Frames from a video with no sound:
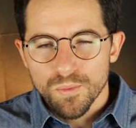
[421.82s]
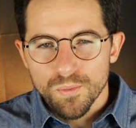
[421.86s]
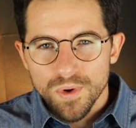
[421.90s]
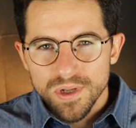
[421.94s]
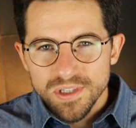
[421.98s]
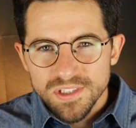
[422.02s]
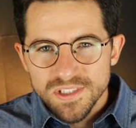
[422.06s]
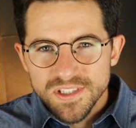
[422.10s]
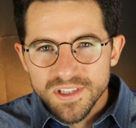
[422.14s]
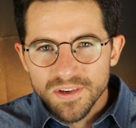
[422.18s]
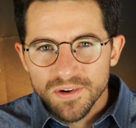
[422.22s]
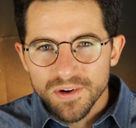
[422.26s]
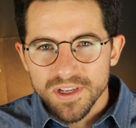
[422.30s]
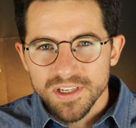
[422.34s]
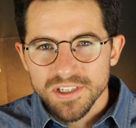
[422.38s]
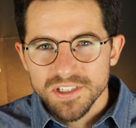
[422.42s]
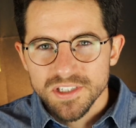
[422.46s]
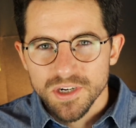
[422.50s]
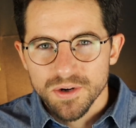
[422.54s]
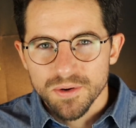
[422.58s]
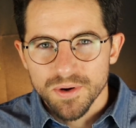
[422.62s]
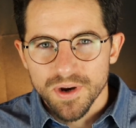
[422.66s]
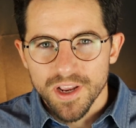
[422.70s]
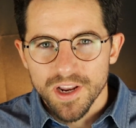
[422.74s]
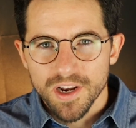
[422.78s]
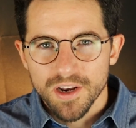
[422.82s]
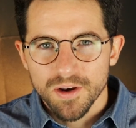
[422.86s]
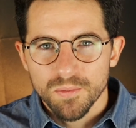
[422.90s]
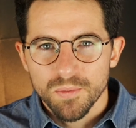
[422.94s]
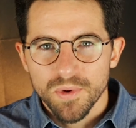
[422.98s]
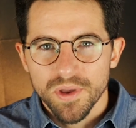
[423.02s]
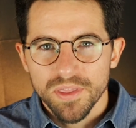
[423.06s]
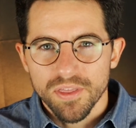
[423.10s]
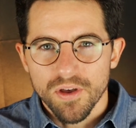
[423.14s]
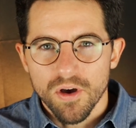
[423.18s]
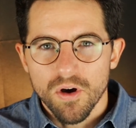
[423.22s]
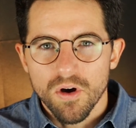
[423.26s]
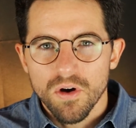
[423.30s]
once they're integrated
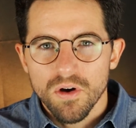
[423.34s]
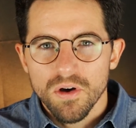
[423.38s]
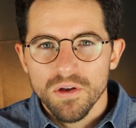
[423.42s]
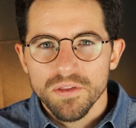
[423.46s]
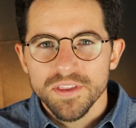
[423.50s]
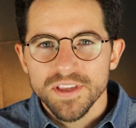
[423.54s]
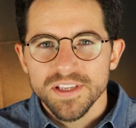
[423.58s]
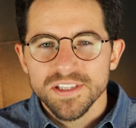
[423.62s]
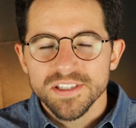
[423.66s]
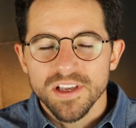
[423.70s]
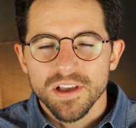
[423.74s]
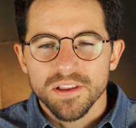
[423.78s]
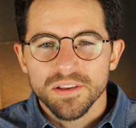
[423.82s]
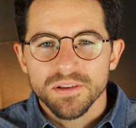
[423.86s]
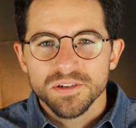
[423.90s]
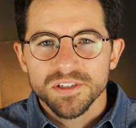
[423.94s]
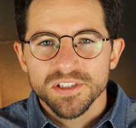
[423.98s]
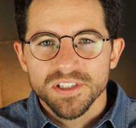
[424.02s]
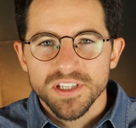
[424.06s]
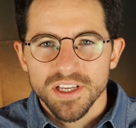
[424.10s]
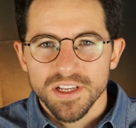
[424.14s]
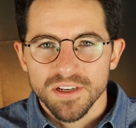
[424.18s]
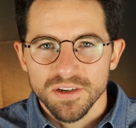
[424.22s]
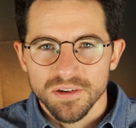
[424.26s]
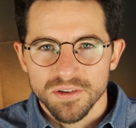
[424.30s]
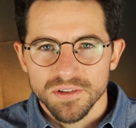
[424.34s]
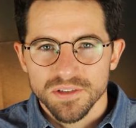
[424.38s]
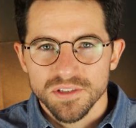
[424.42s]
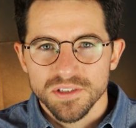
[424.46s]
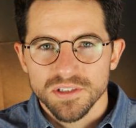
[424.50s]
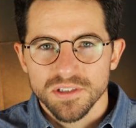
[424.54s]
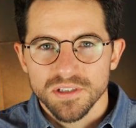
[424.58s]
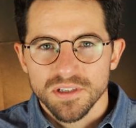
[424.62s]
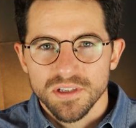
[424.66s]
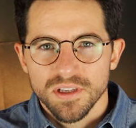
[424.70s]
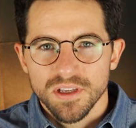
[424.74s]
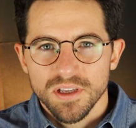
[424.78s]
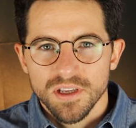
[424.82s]
with all these other
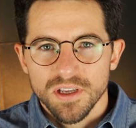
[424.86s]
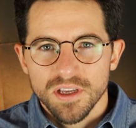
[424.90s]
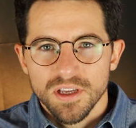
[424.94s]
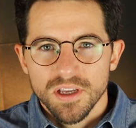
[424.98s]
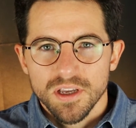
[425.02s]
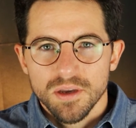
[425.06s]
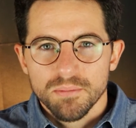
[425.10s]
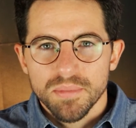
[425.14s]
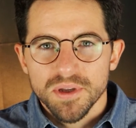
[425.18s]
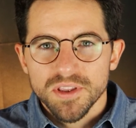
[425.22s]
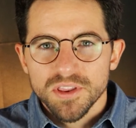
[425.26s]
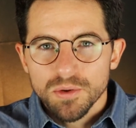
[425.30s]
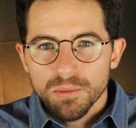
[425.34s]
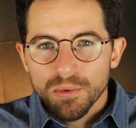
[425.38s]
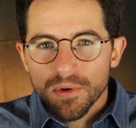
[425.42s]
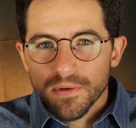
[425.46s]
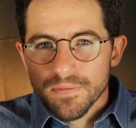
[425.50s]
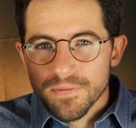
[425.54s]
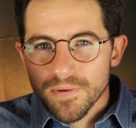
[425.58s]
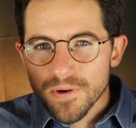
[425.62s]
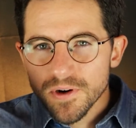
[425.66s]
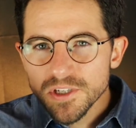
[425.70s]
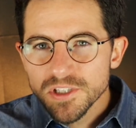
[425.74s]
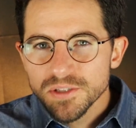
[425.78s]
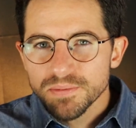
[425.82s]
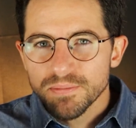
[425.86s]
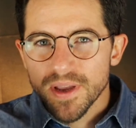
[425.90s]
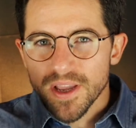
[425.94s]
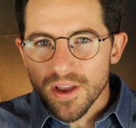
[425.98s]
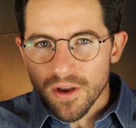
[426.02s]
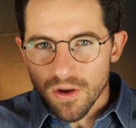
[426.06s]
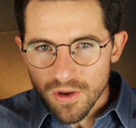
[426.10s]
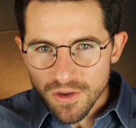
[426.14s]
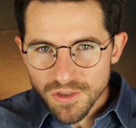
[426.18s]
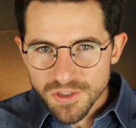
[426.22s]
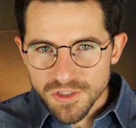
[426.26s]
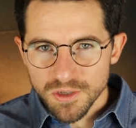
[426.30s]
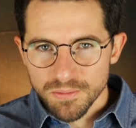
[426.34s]
signals. But the reverse may
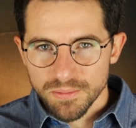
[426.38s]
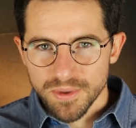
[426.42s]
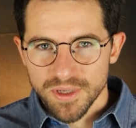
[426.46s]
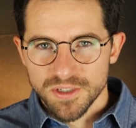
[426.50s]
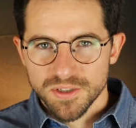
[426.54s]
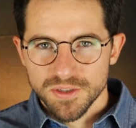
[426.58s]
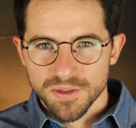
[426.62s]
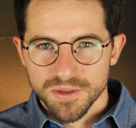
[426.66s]
also be